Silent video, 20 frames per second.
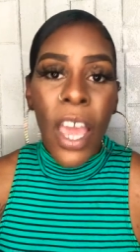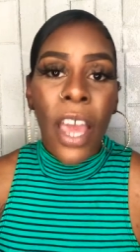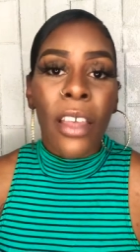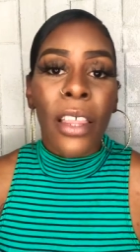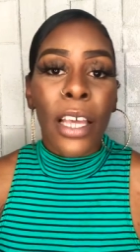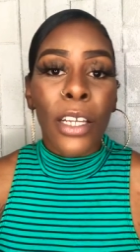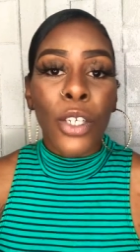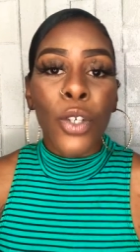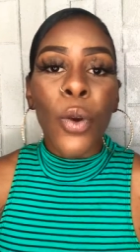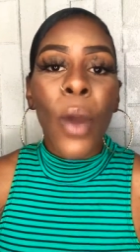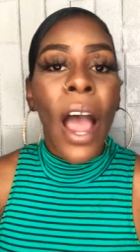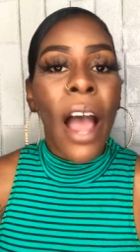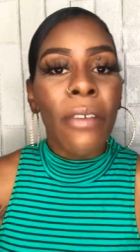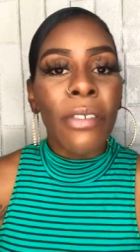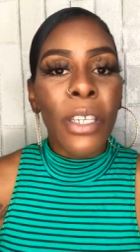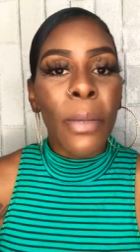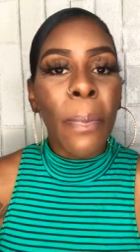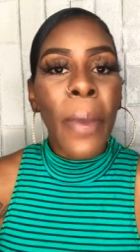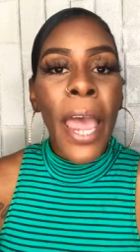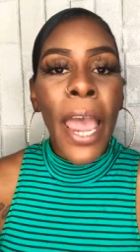that you have
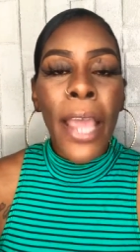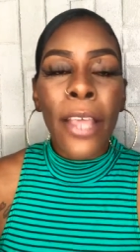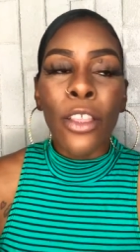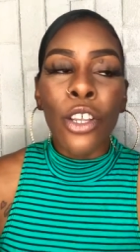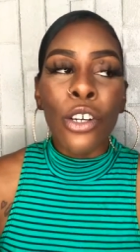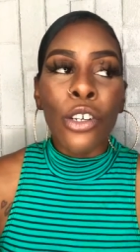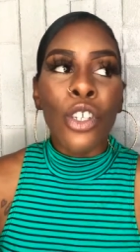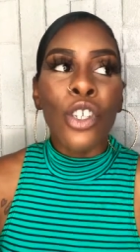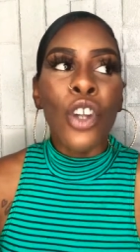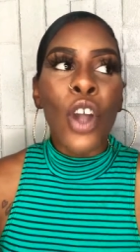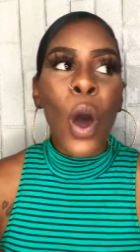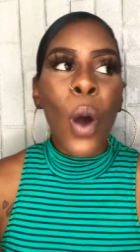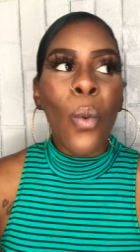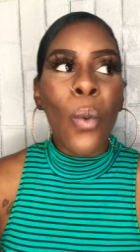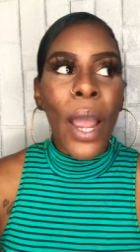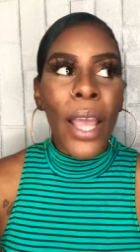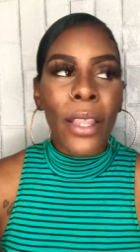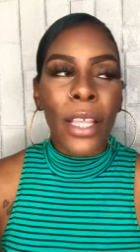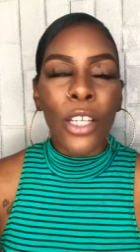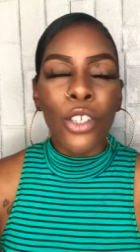to pay there's no
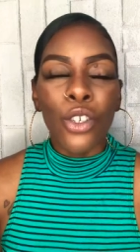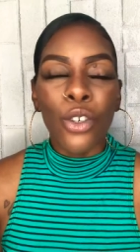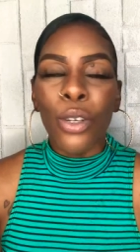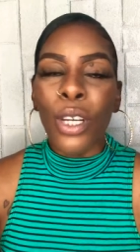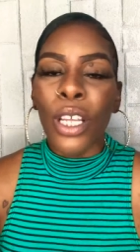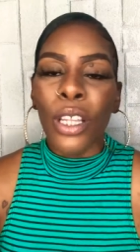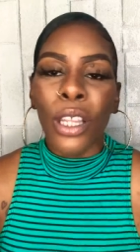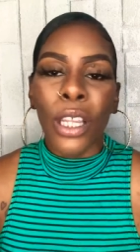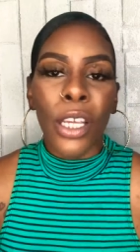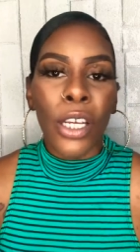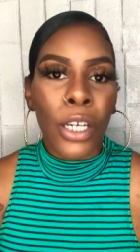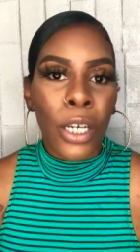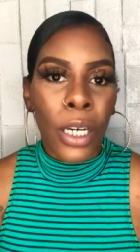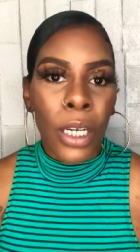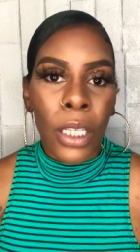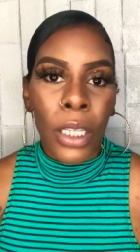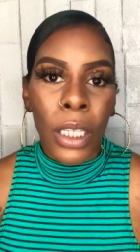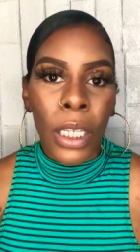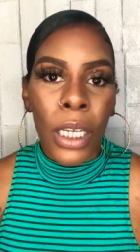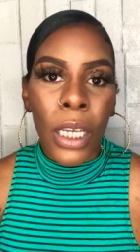way that you can
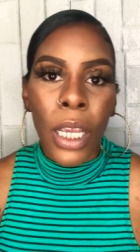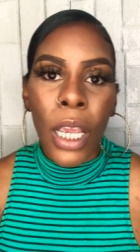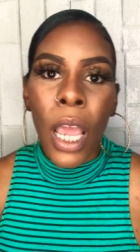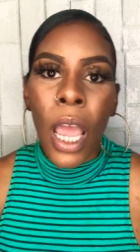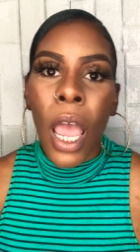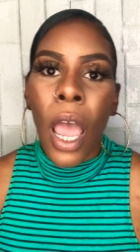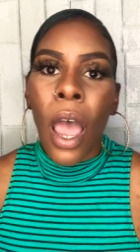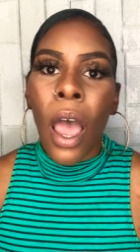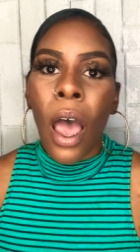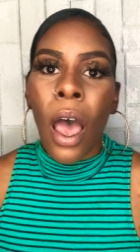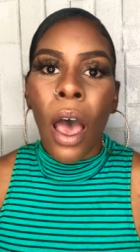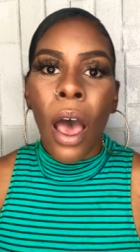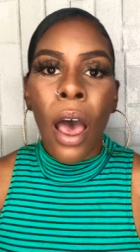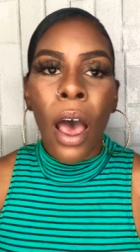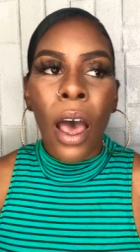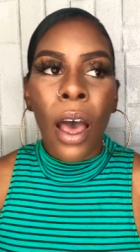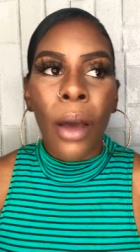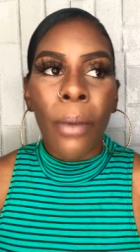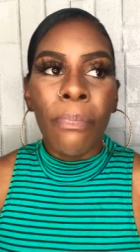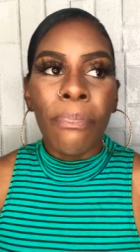literally
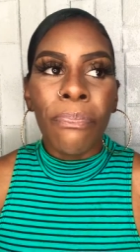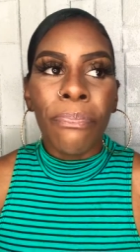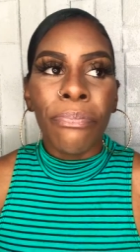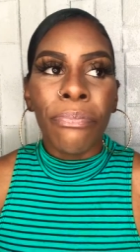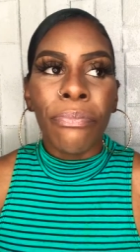um